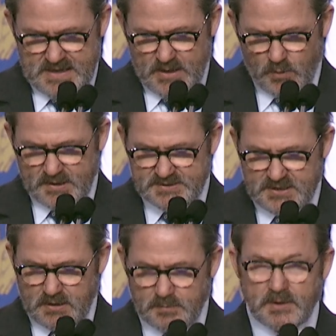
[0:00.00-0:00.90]
I wanted to
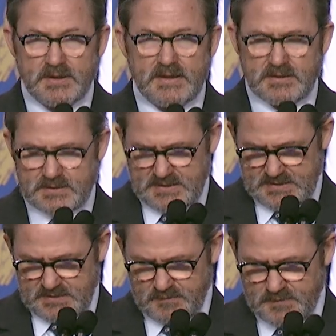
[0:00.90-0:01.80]
humbly
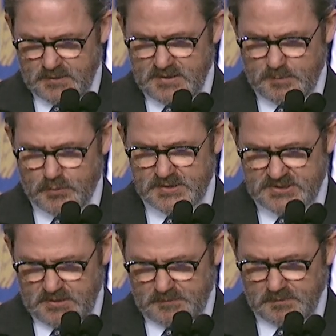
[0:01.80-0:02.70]
and very
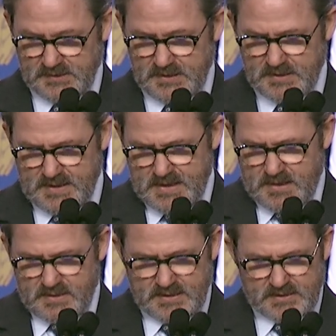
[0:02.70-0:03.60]
appreciatively
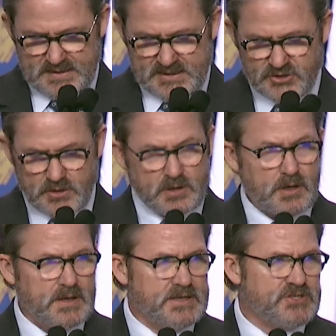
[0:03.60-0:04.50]
thank the National
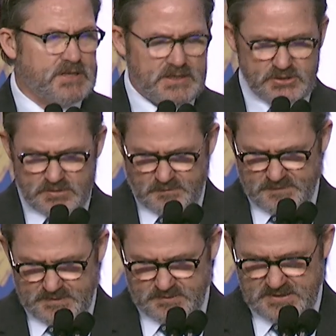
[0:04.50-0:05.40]
Guard Educational
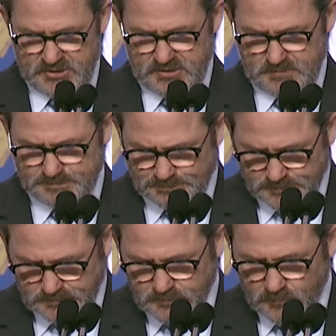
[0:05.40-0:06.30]
Foundation
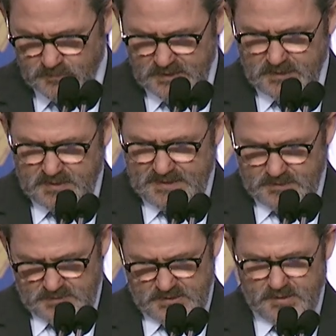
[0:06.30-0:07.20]

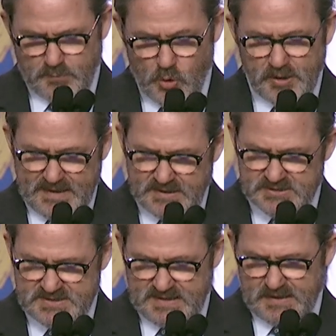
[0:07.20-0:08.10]
board and
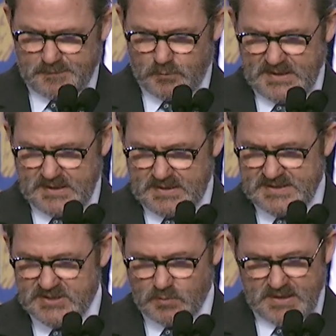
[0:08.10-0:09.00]
staff for
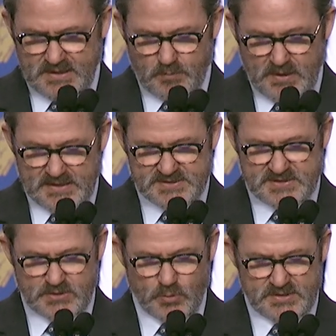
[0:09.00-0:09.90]
recognizing Rocky Brands
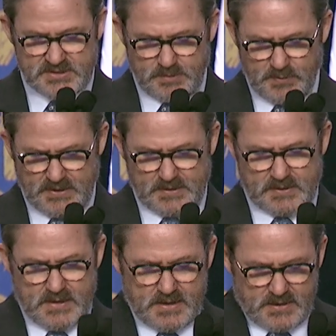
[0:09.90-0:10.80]
as the recipient
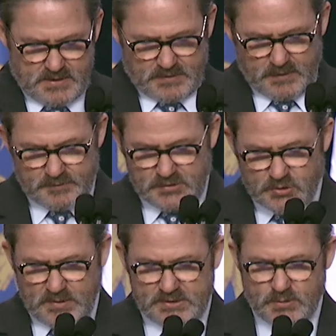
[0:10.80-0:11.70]
of the
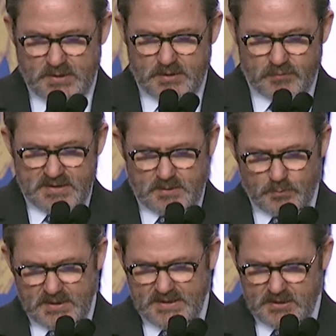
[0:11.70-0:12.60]
2023
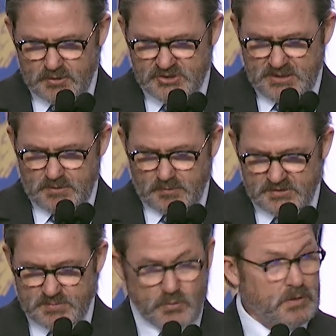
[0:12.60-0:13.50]
Brigadier General
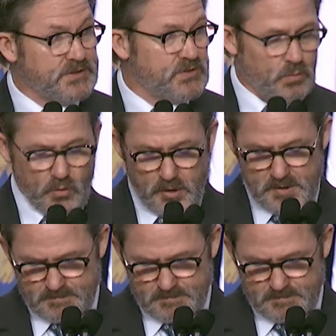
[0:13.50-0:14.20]
Spruance Award.